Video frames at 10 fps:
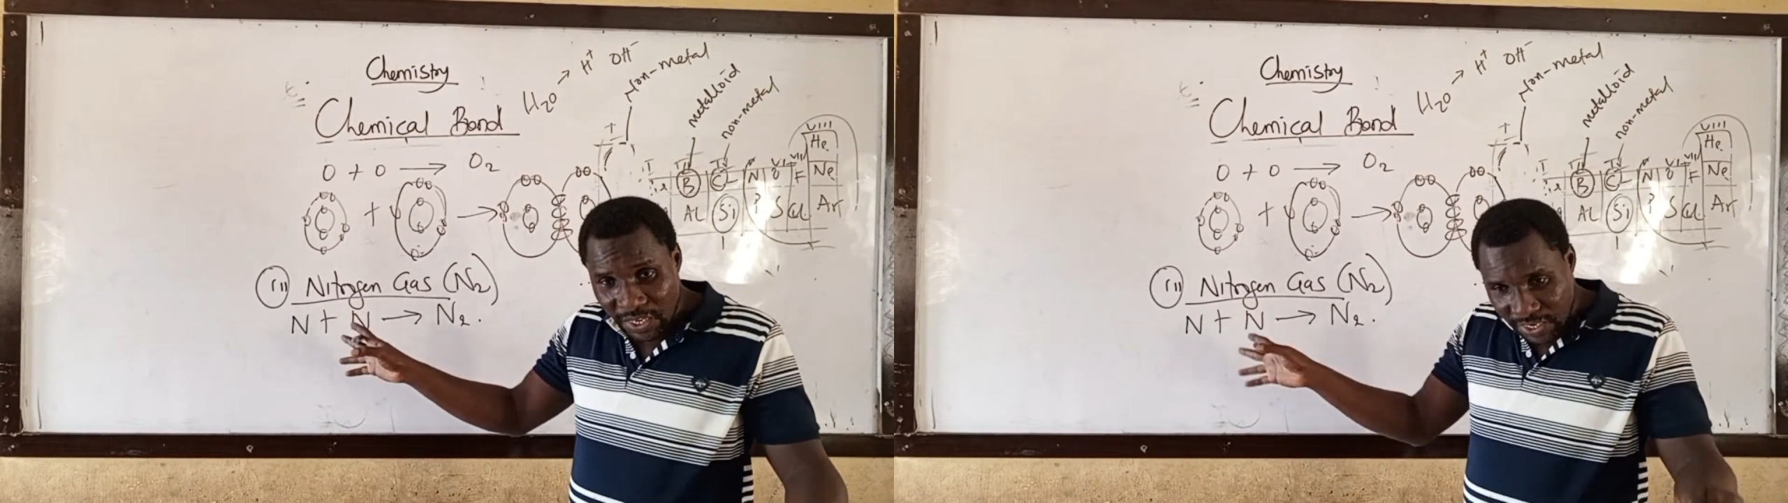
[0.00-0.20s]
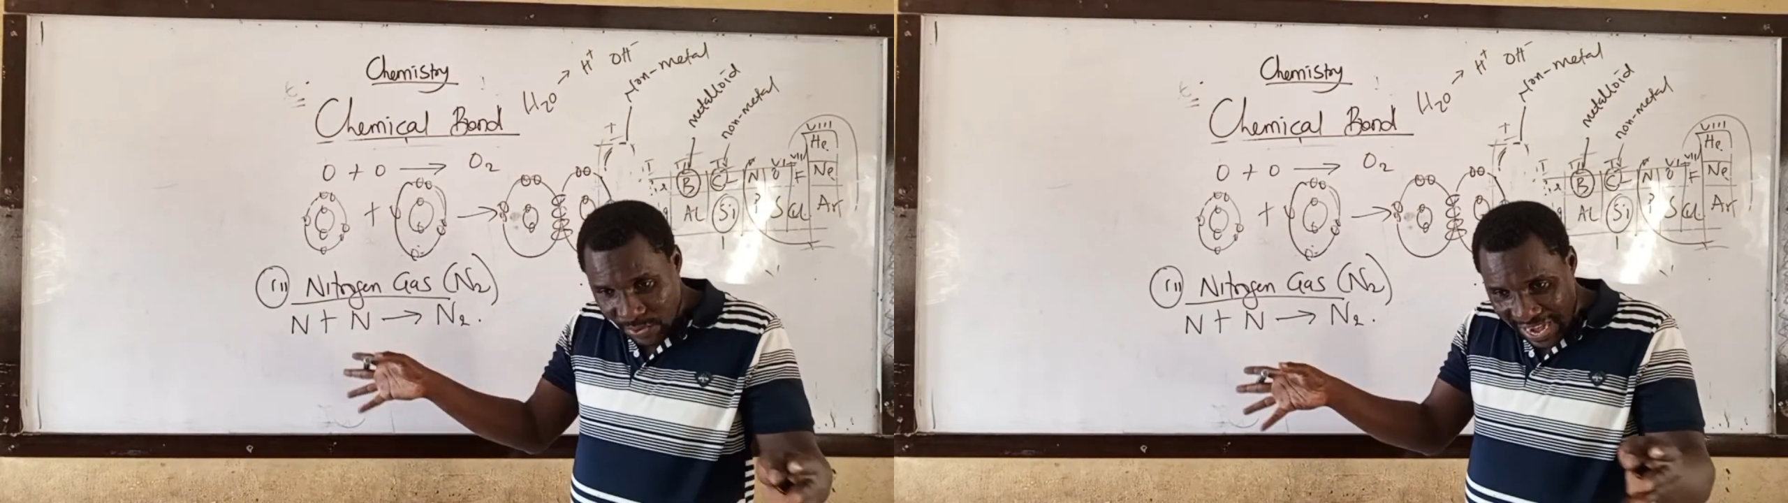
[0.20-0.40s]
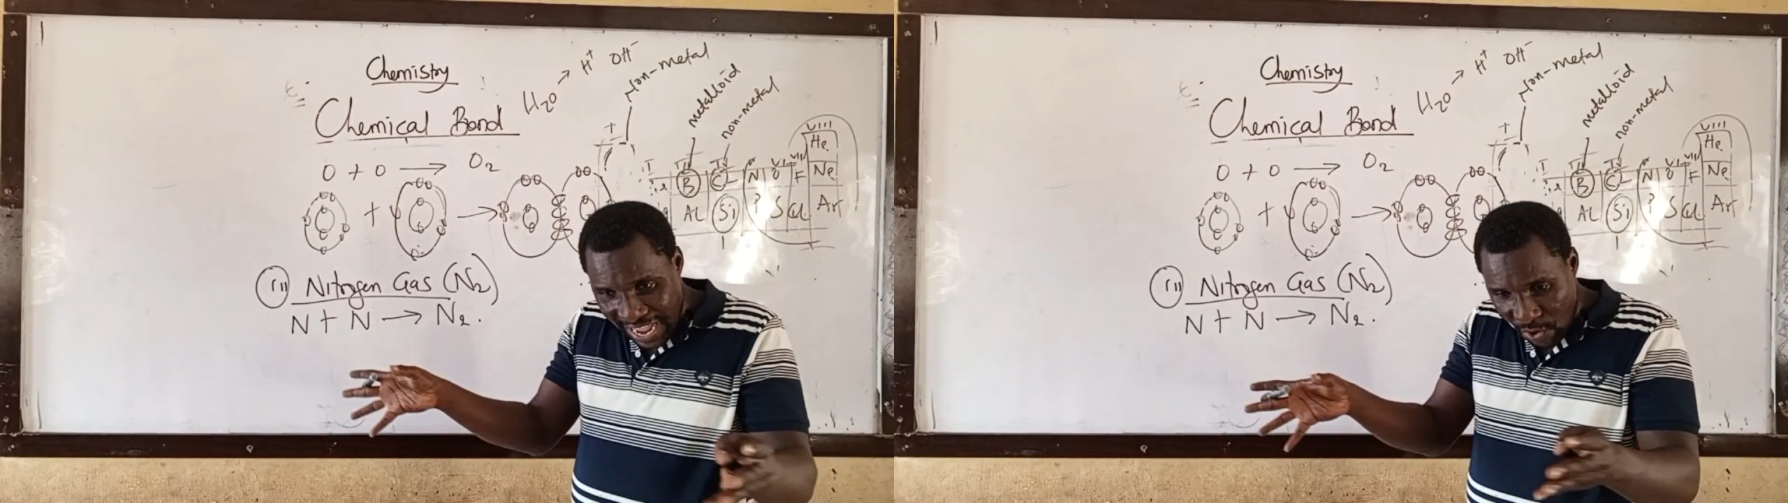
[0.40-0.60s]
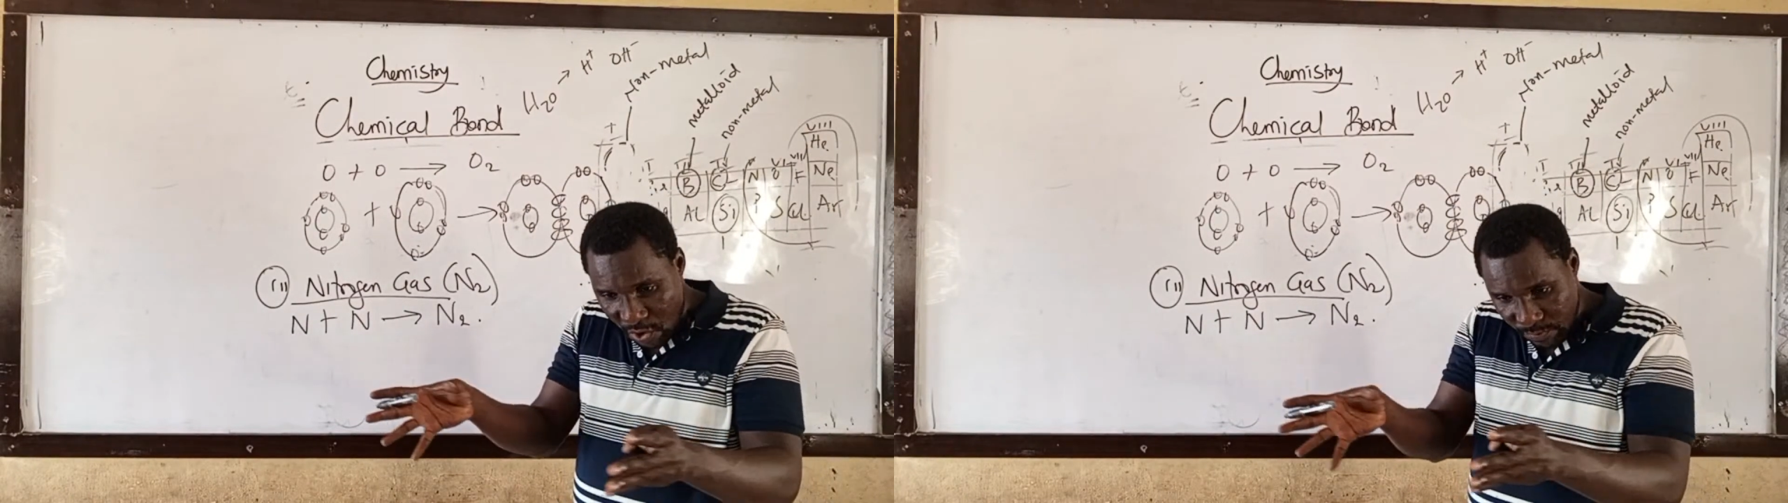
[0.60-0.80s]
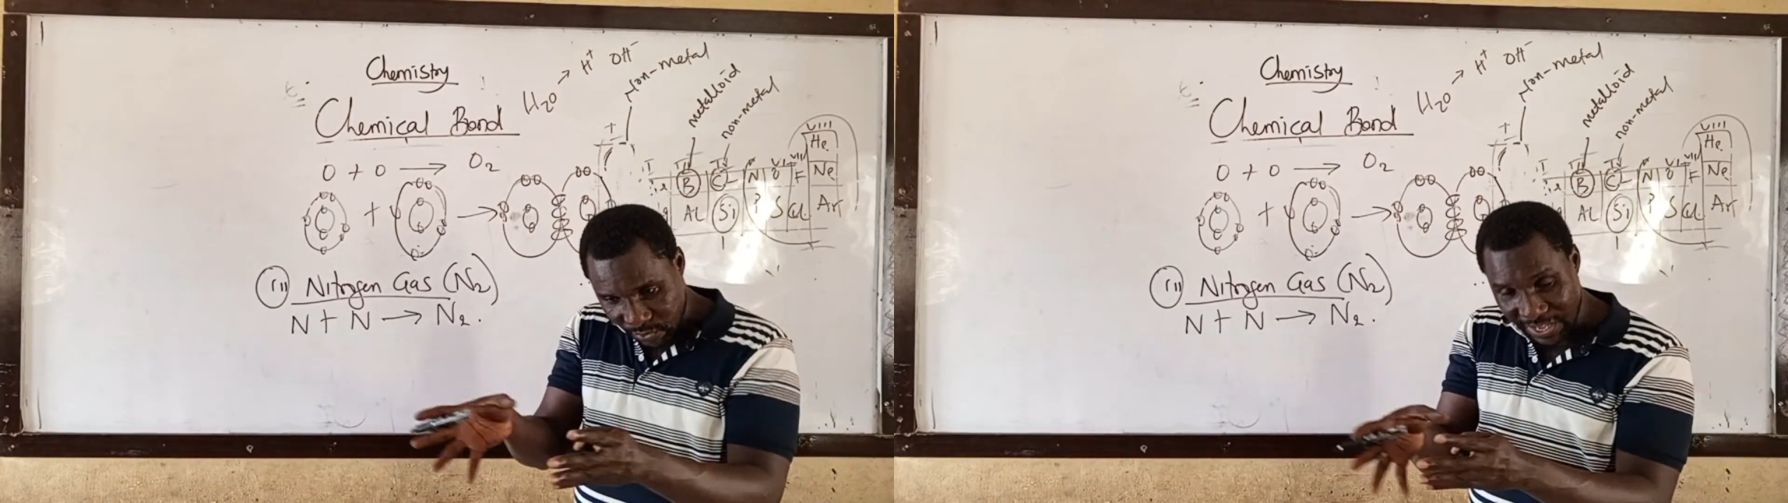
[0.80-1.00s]
They will now
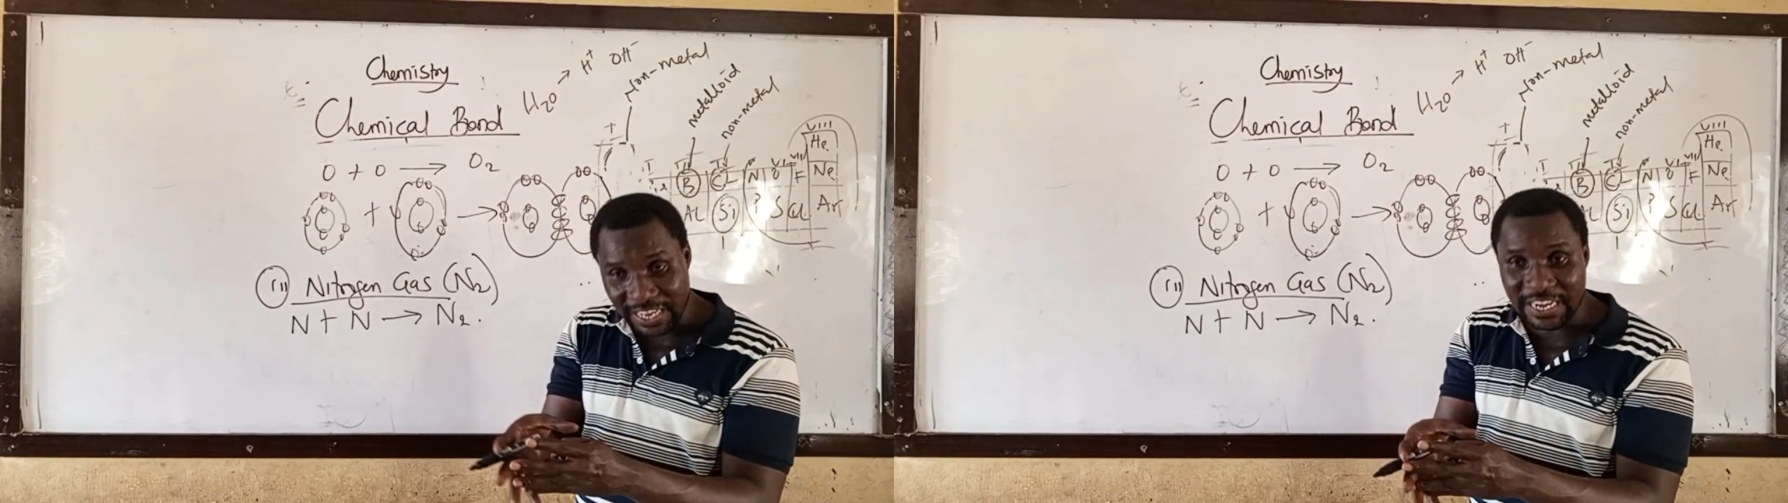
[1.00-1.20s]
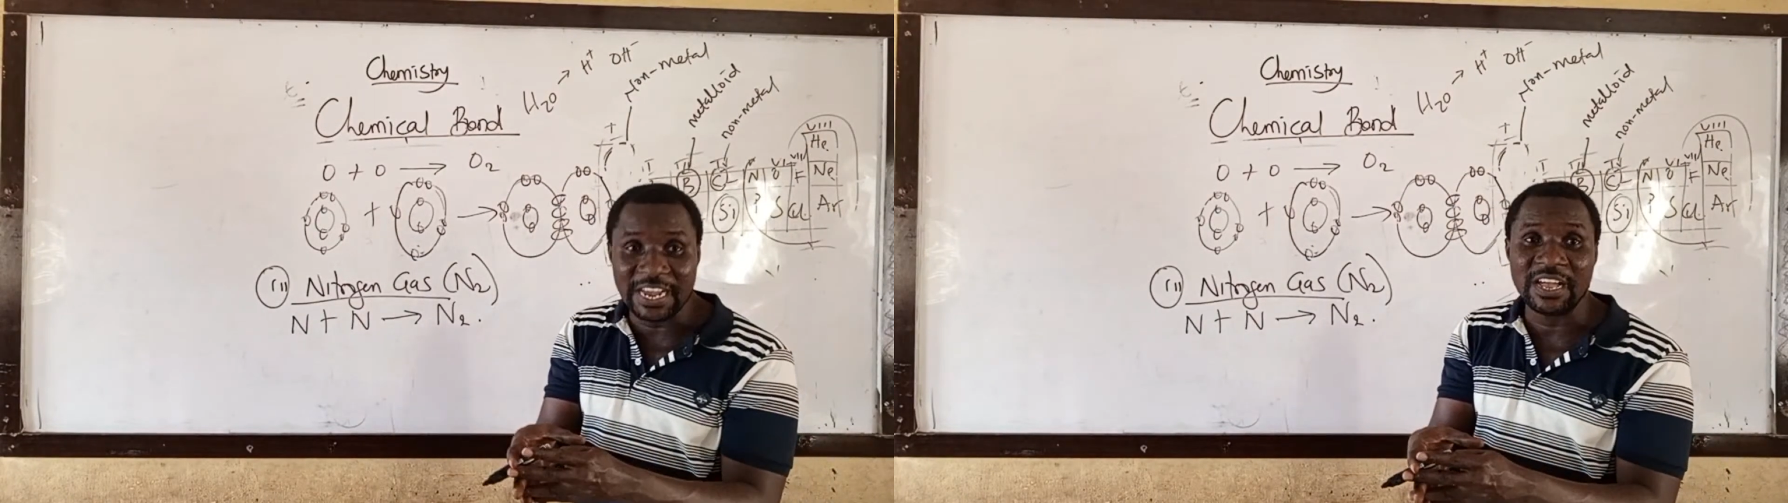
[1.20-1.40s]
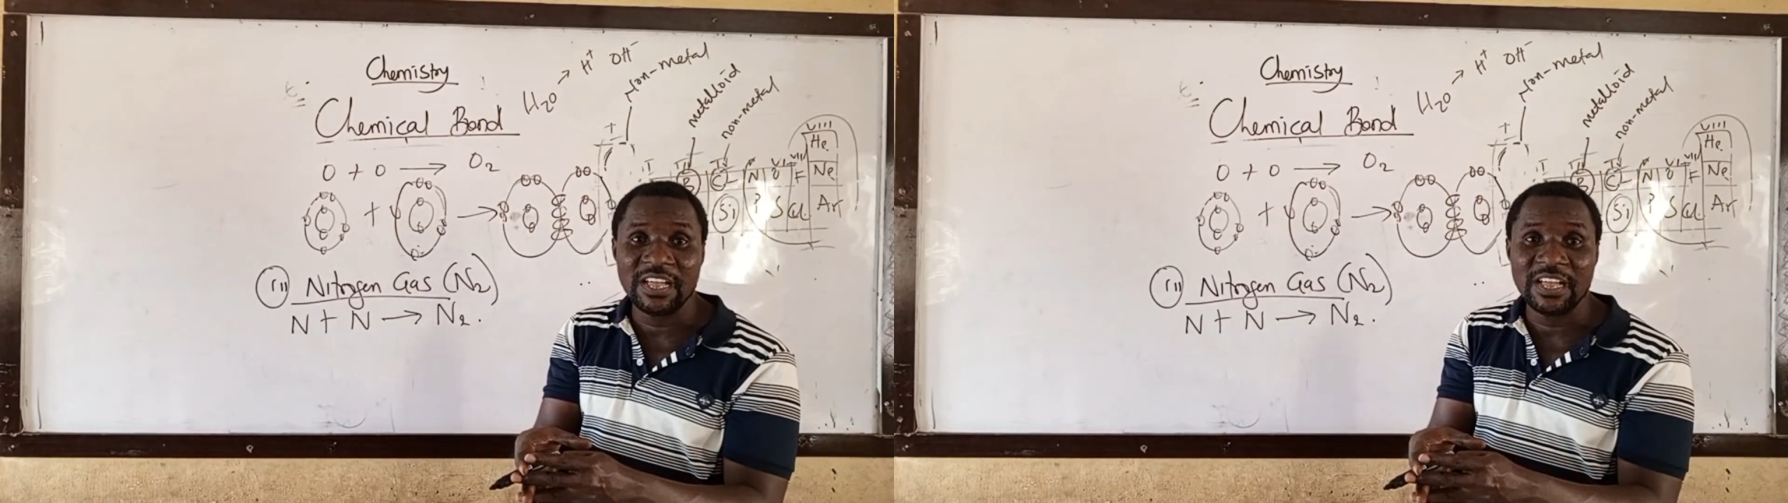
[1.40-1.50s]
come together